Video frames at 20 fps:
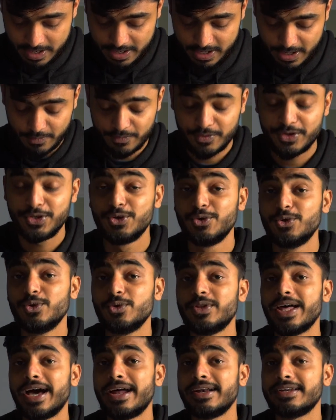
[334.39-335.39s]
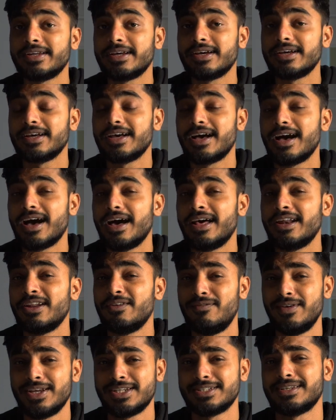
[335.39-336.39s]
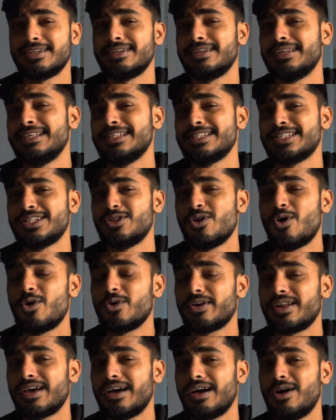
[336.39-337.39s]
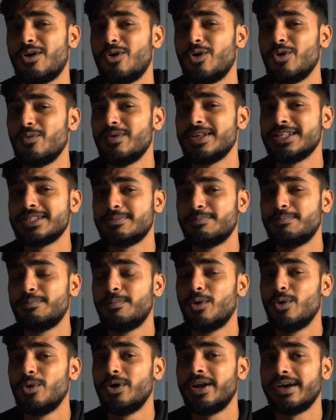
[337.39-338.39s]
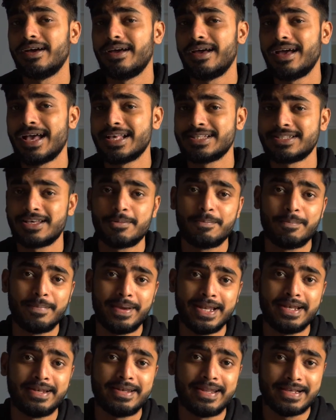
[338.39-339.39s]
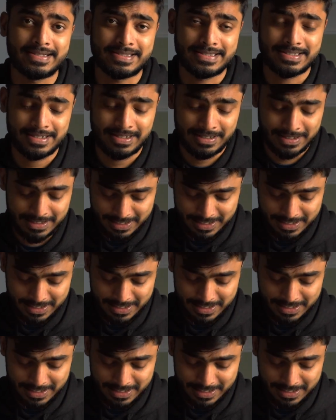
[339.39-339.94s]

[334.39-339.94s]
Now you know that reflection is not always bold as our main text.